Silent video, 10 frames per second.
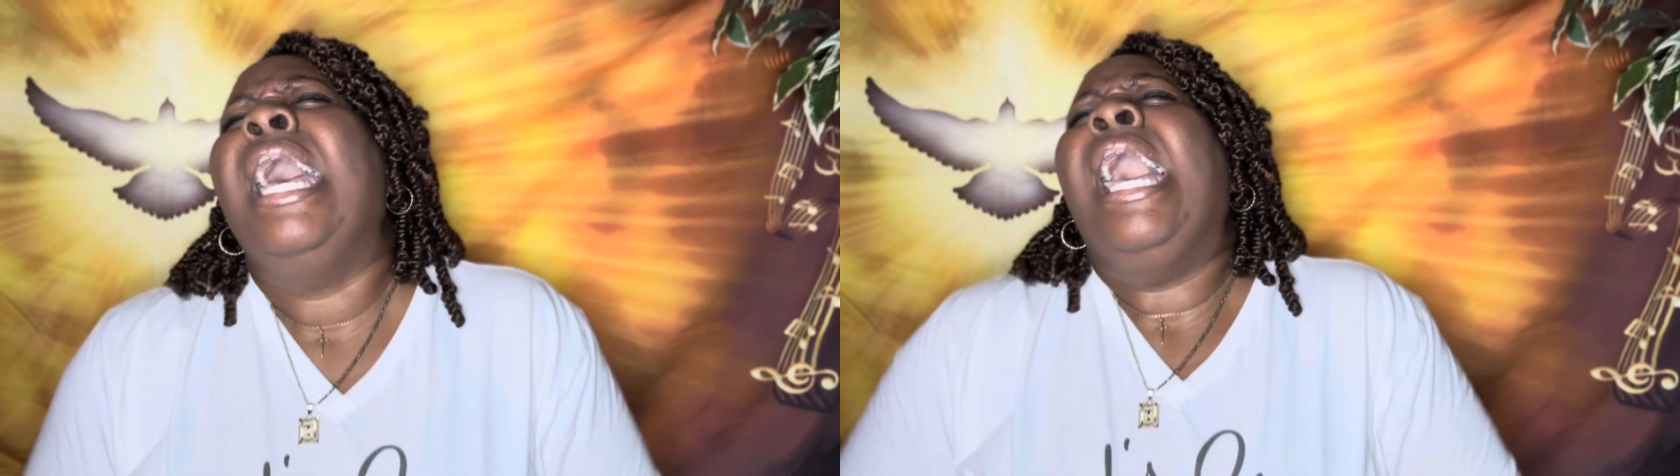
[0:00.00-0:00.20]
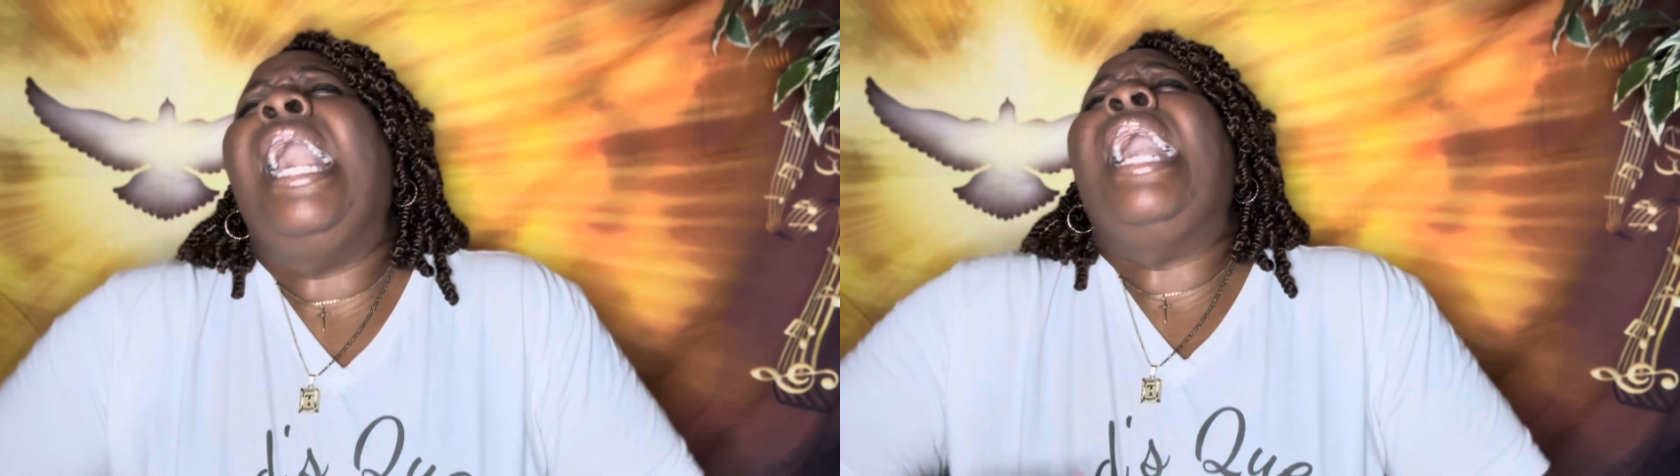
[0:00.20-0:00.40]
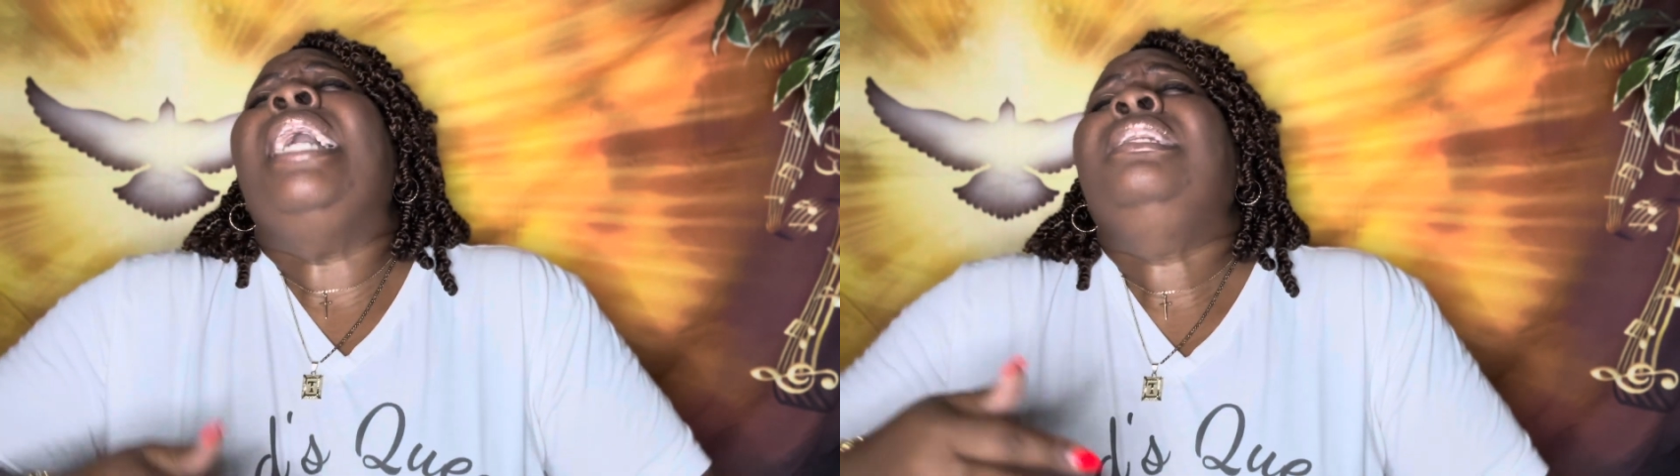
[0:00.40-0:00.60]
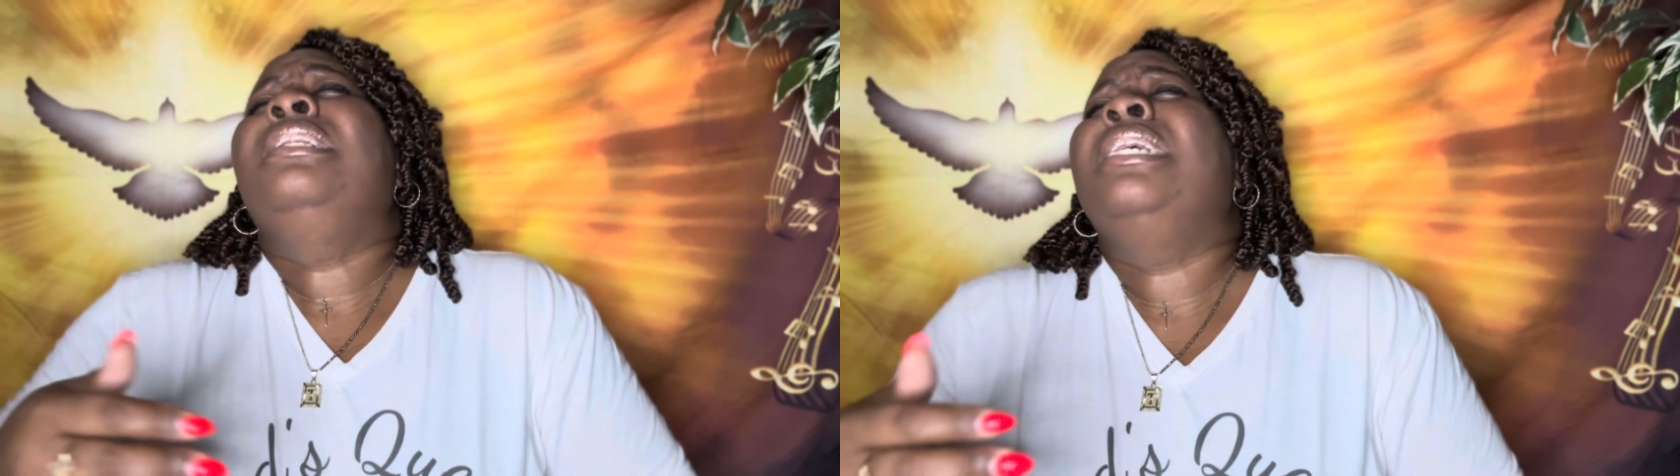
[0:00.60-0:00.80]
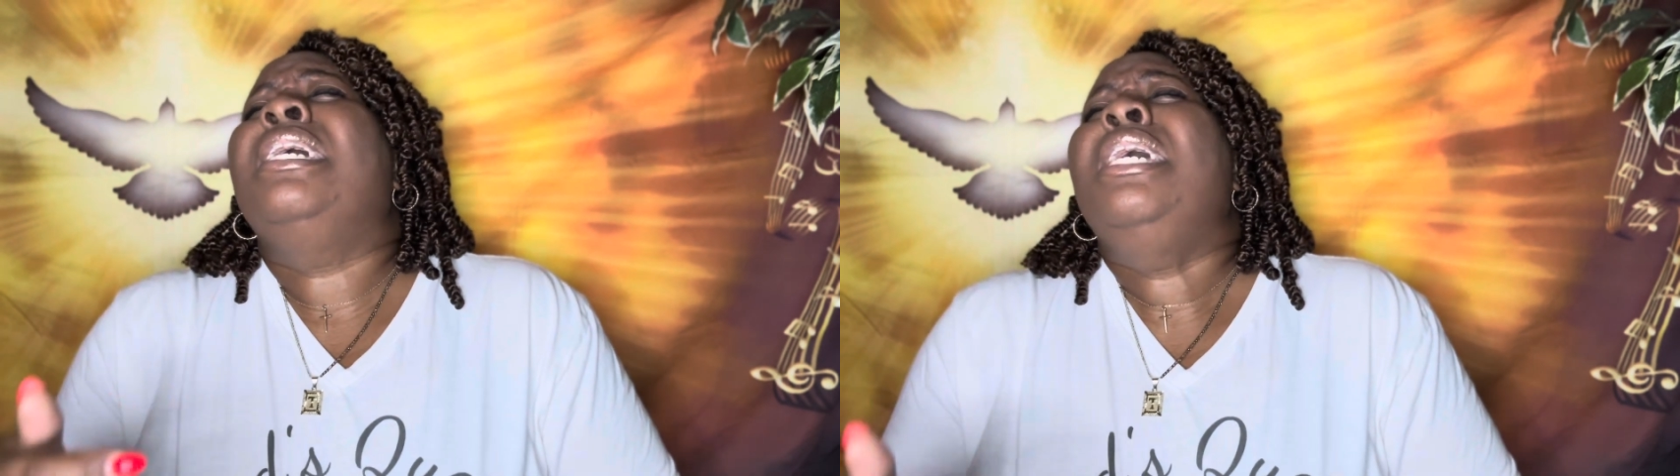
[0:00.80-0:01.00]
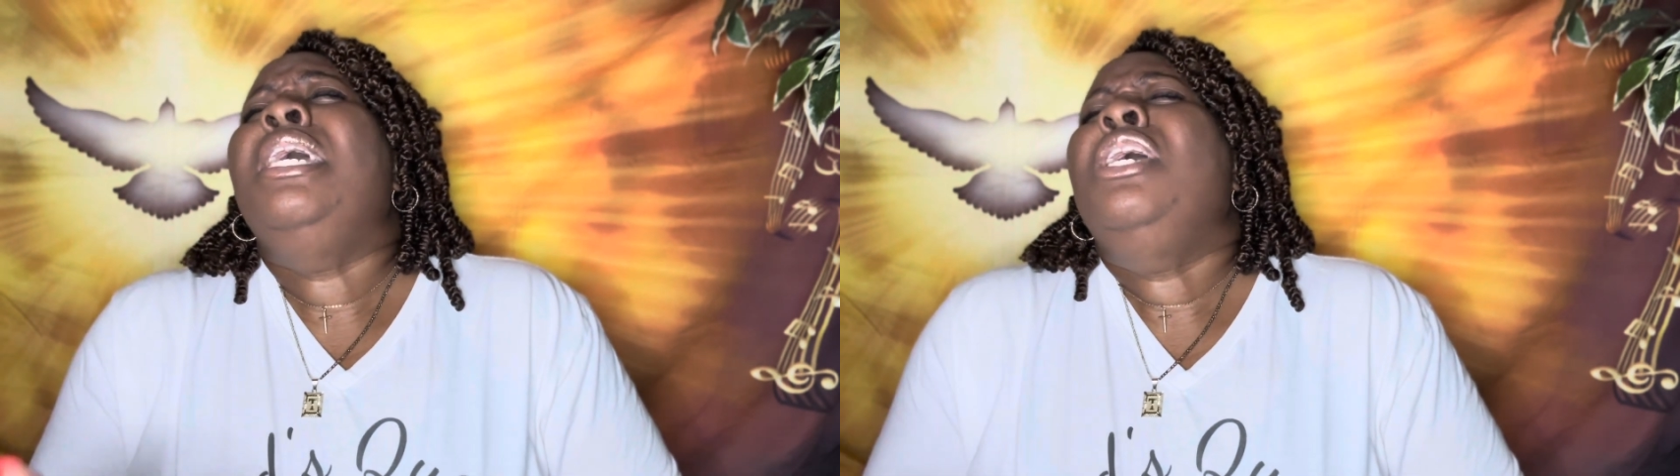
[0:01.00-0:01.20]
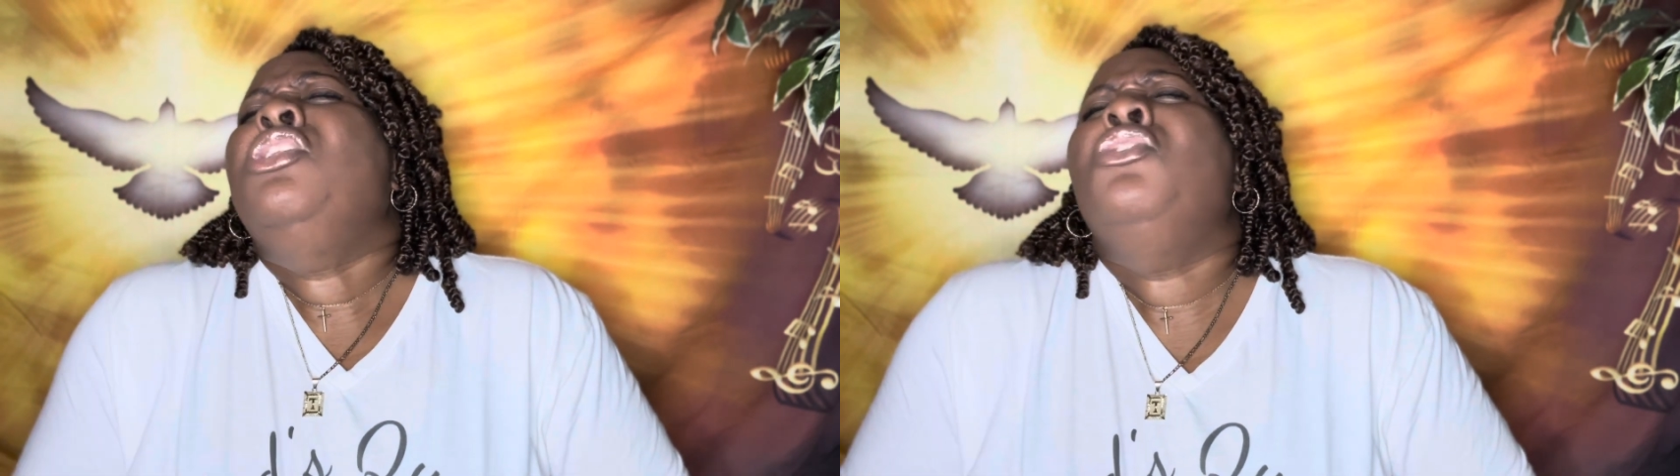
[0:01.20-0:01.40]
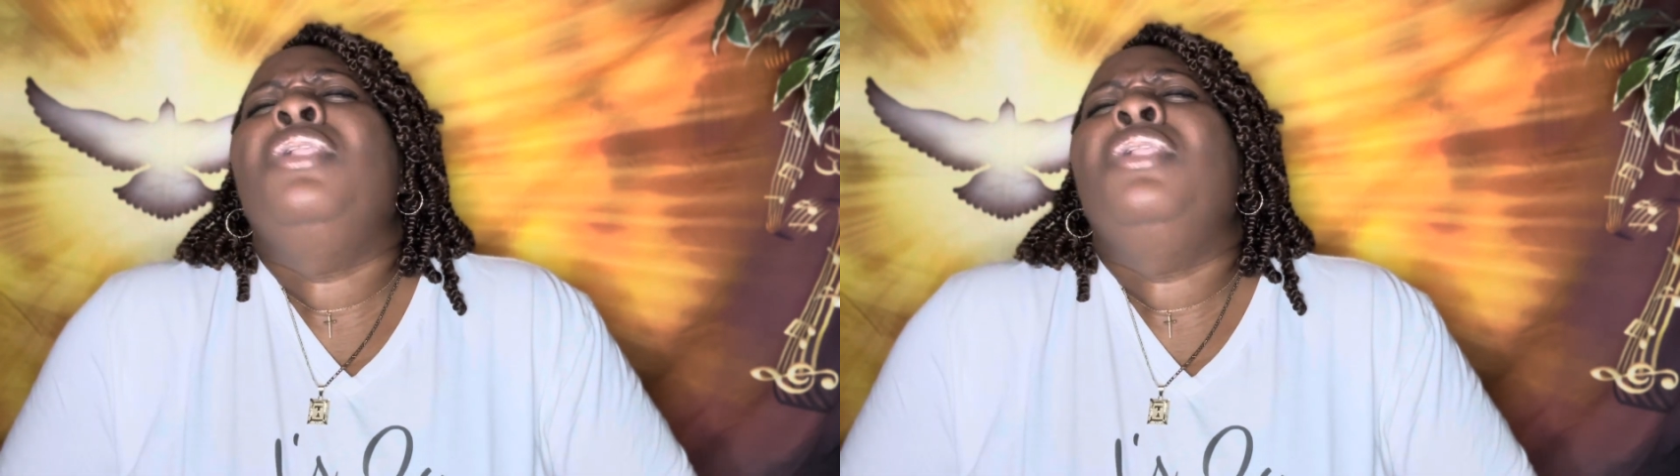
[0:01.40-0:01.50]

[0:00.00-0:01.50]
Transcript: I need you